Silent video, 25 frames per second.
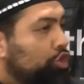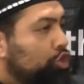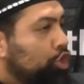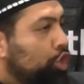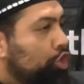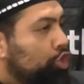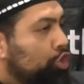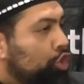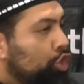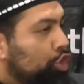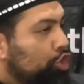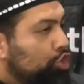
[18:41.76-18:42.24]

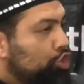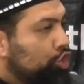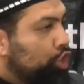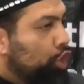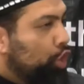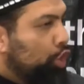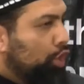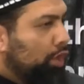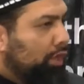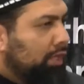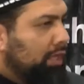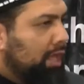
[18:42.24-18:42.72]
So
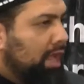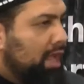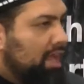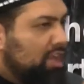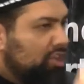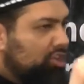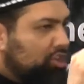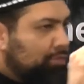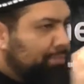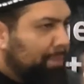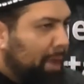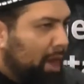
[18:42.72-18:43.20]

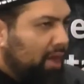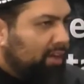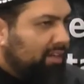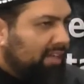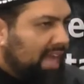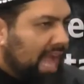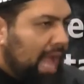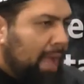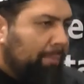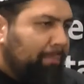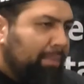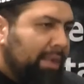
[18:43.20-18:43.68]
Nuzul, spark
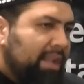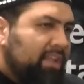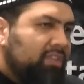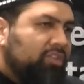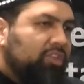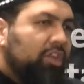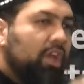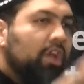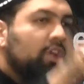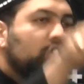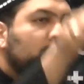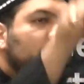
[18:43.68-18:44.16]

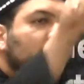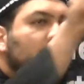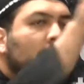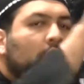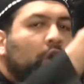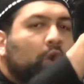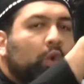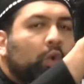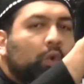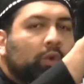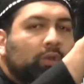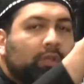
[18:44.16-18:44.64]
happens,
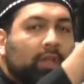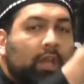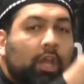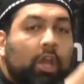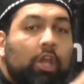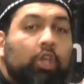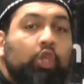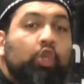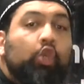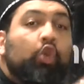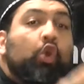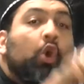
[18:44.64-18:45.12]

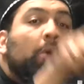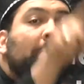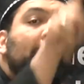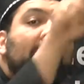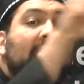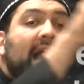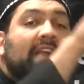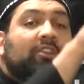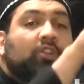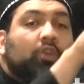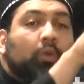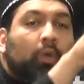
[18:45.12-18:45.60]
Sa'ud, you go
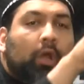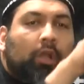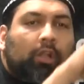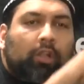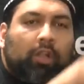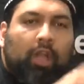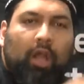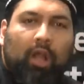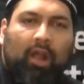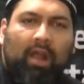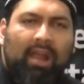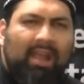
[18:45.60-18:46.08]
back to
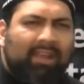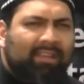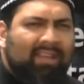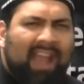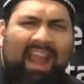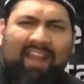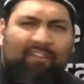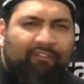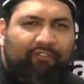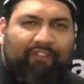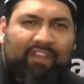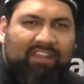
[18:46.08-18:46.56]
Allah.
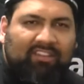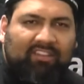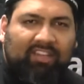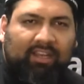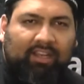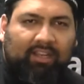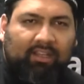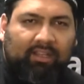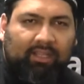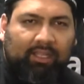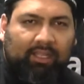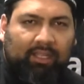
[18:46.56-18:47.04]
Not
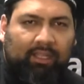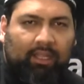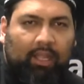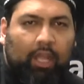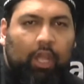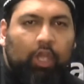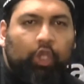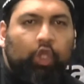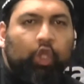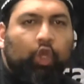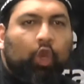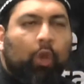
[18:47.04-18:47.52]
physically,
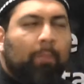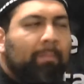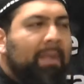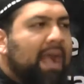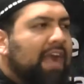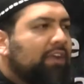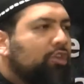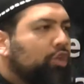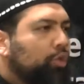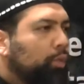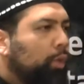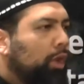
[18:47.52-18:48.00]
you go
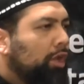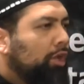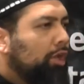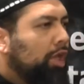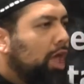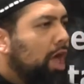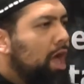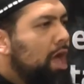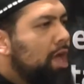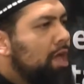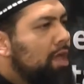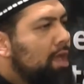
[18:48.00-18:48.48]
back to
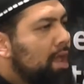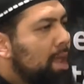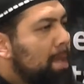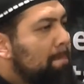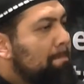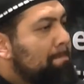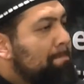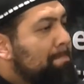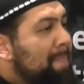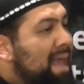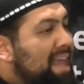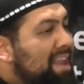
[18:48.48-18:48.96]
Allah
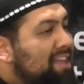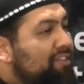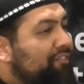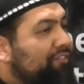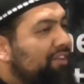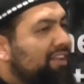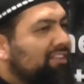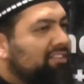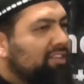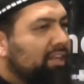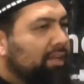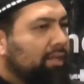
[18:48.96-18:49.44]

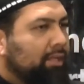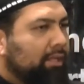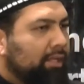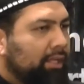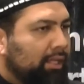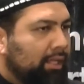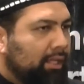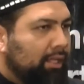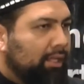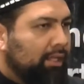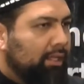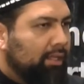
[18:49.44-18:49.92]

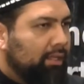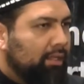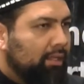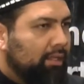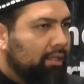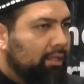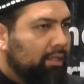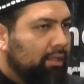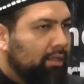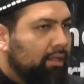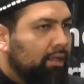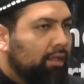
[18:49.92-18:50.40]
metaphysically.
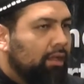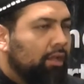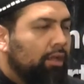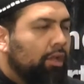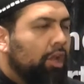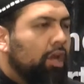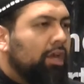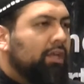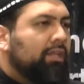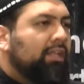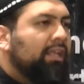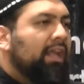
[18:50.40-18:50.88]

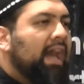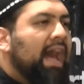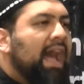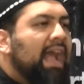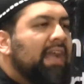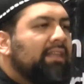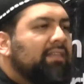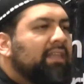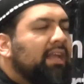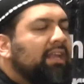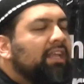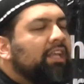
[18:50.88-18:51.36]
Look, the
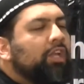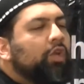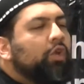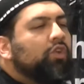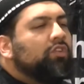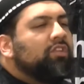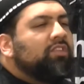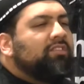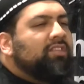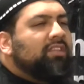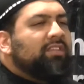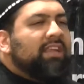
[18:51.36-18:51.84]
ayat that he
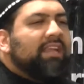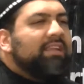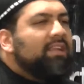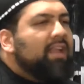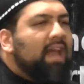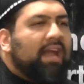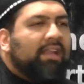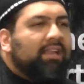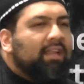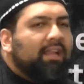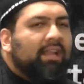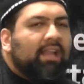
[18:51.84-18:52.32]
uses is
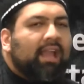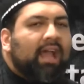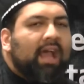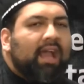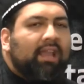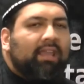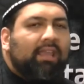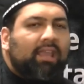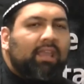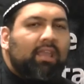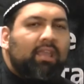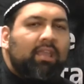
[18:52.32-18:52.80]
Inna
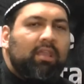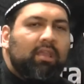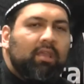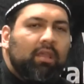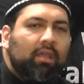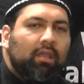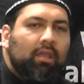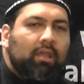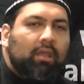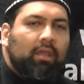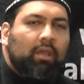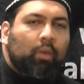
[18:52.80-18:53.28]
lillahi
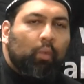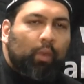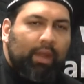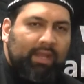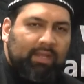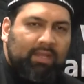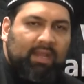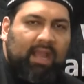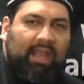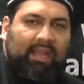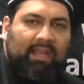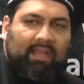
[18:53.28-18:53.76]
wa
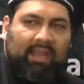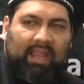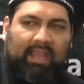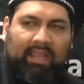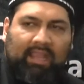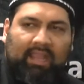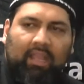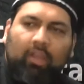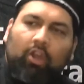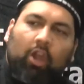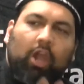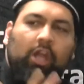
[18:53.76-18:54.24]
inna
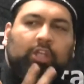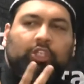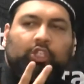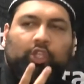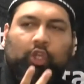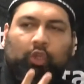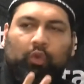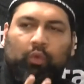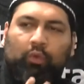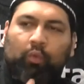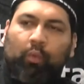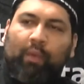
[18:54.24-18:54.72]
ilayhi
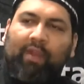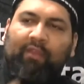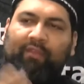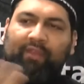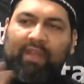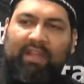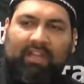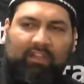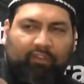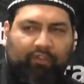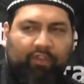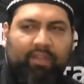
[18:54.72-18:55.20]
raji'un. We
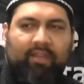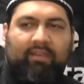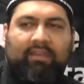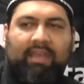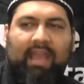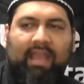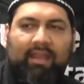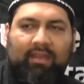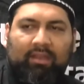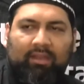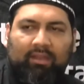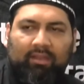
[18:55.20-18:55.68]
think it's for the
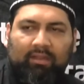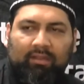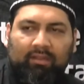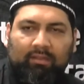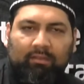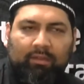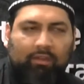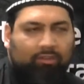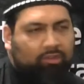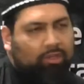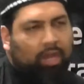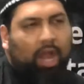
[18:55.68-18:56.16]
dead.
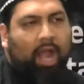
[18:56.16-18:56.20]
It's